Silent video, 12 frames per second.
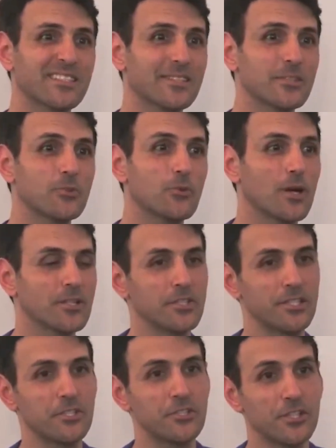that you
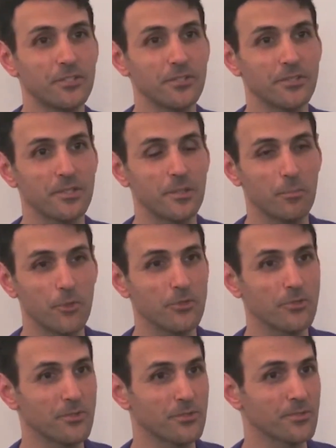actually share the
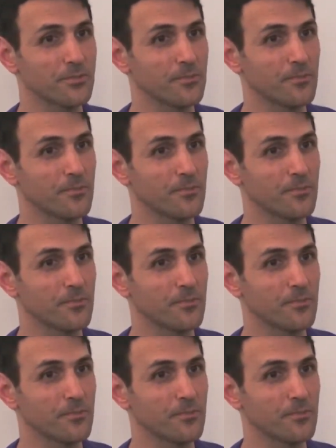burden